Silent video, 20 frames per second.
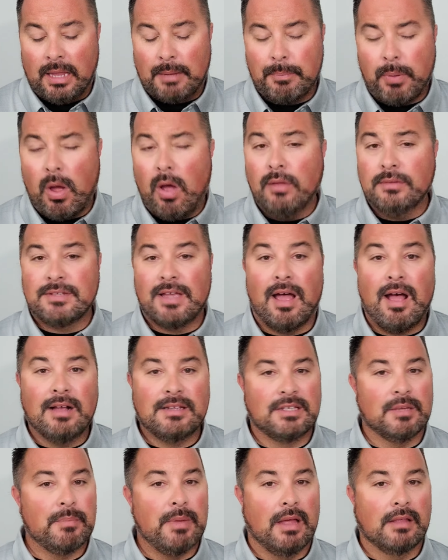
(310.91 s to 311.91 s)
Paul
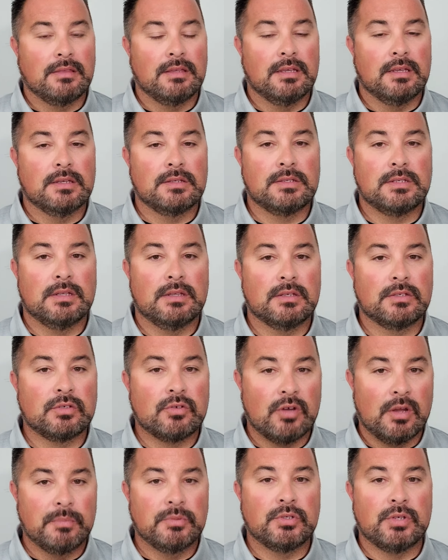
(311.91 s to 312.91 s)
talks about this in the
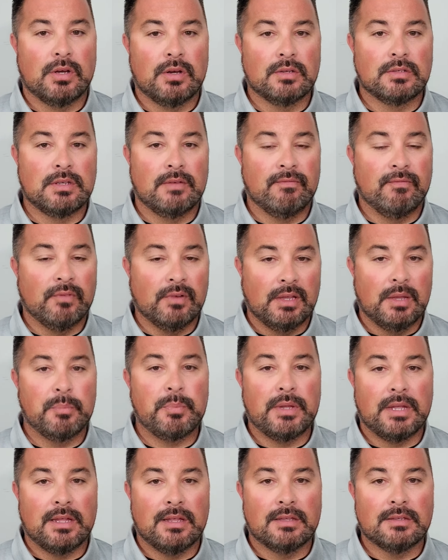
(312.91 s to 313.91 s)
scriptures in
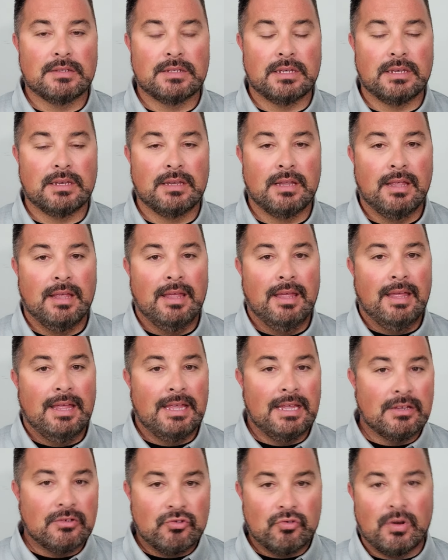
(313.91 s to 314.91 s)
Philippians, and
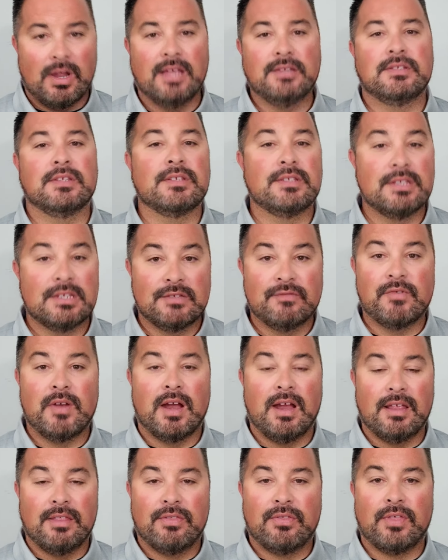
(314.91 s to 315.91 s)
he addresses this
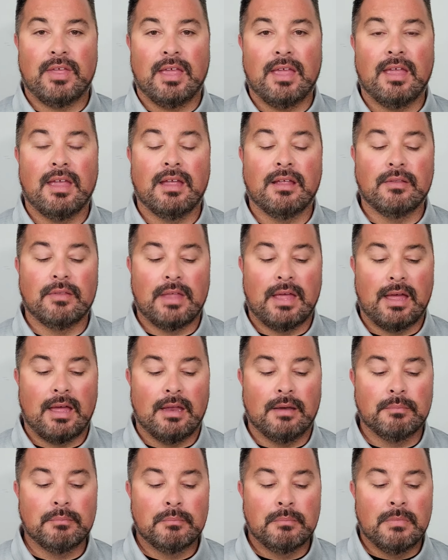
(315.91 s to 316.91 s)
very thing,
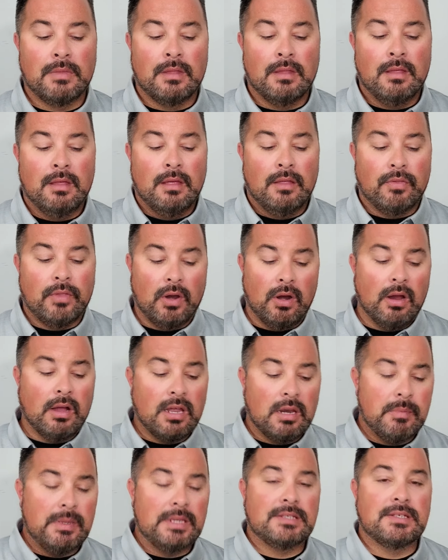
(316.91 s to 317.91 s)
that there are
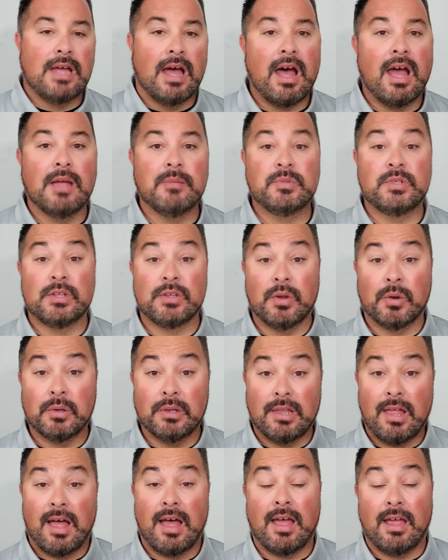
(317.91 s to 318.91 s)
going to be times in your
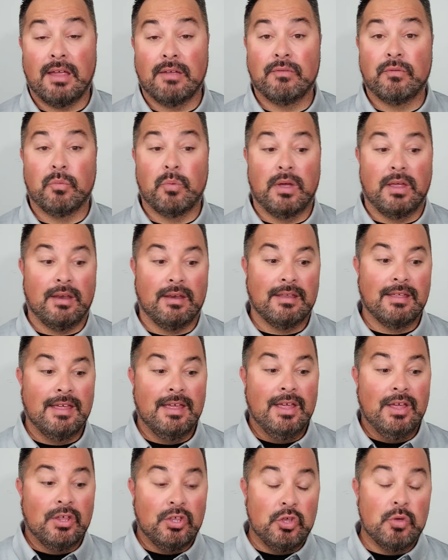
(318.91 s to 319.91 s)
life when
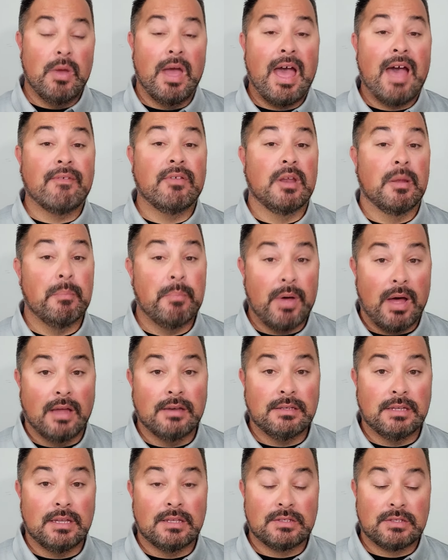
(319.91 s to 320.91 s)
you have an
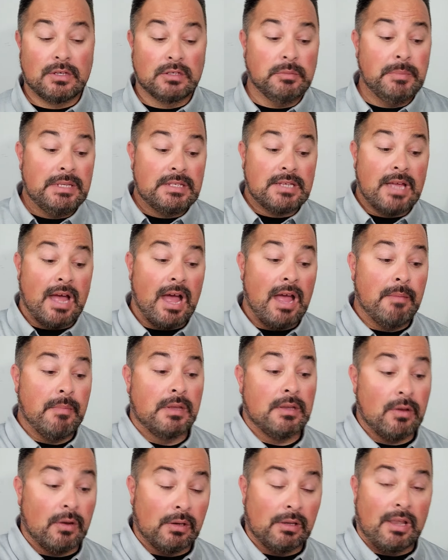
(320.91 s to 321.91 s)
abundance. There's going to be time
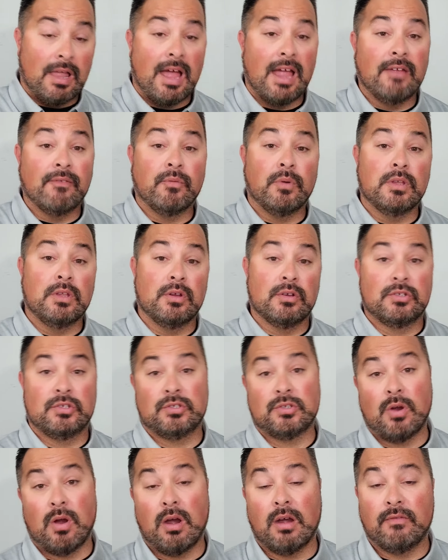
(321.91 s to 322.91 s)
in your life when you're
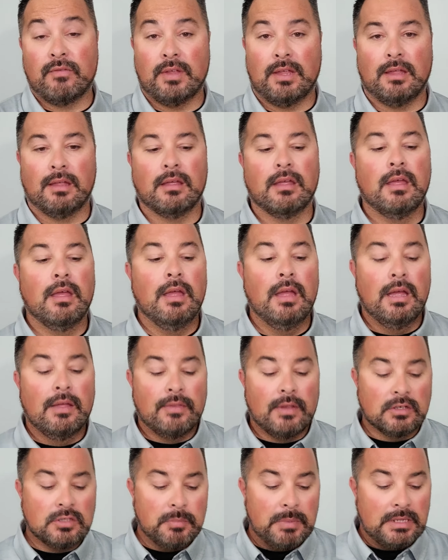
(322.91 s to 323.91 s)
starving.
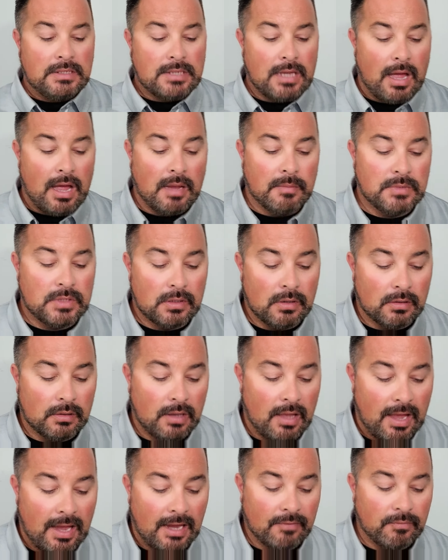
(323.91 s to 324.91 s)
There's going to be times in your
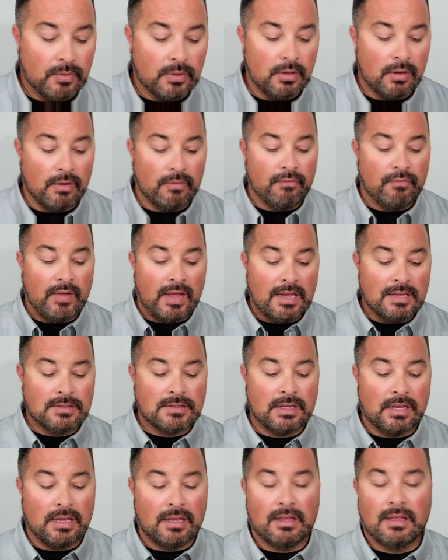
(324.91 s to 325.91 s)
life when you're
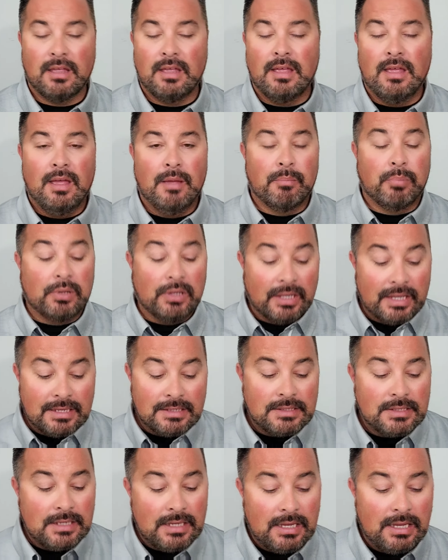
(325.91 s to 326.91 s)
facing
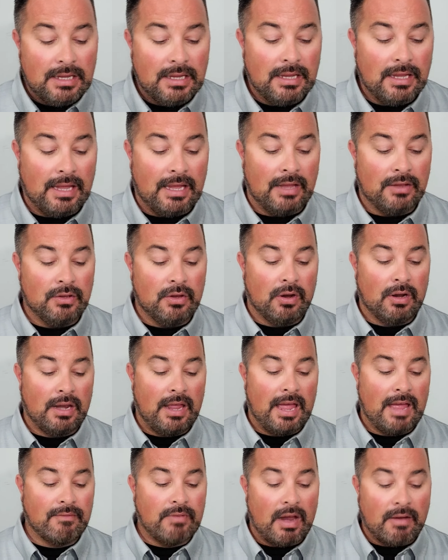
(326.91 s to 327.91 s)
plenty and you're going
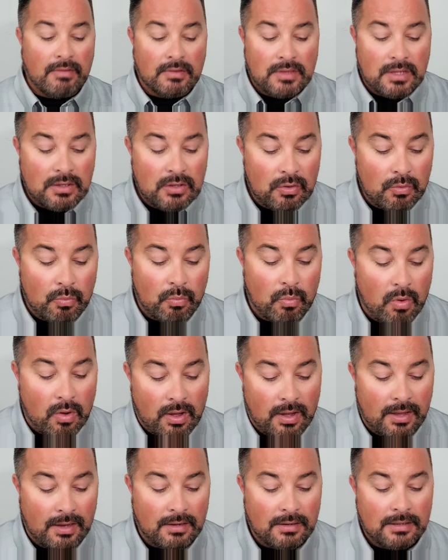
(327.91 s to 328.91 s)
to have everything you
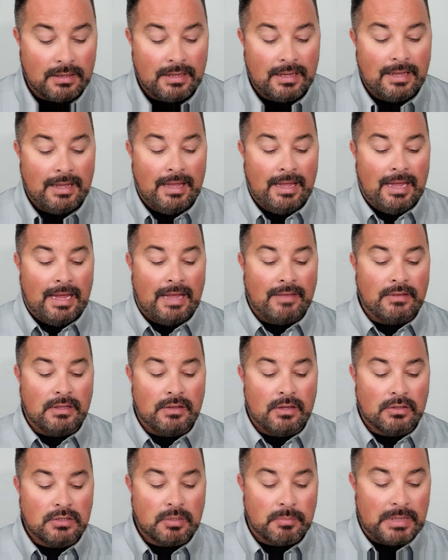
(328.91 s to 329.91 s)
want. And then
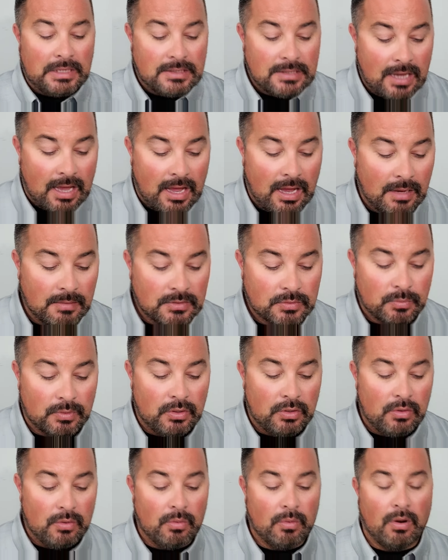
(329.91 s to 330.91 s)
there's going to be times
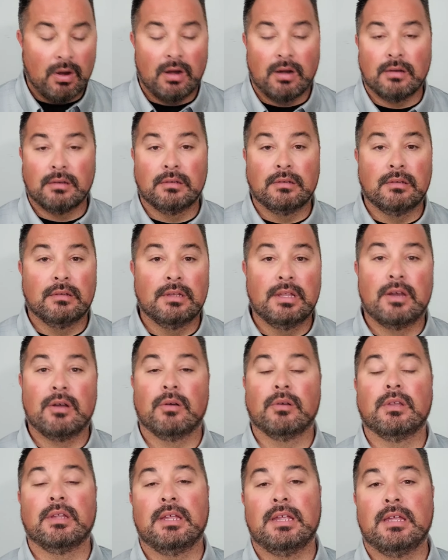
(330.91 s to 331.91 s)
when you are
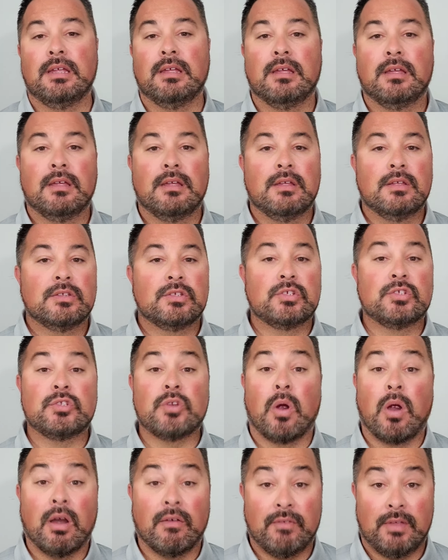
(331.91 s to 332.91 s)
literally
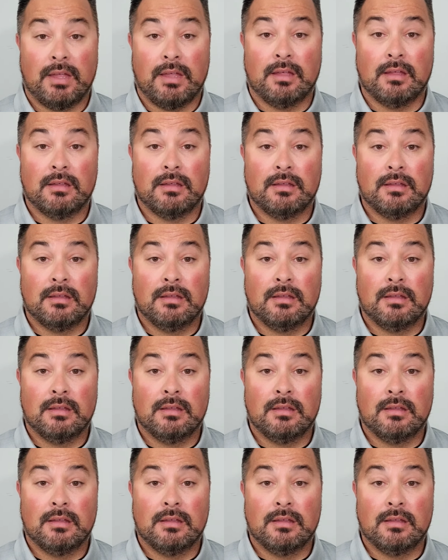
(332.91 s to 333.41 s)
starving.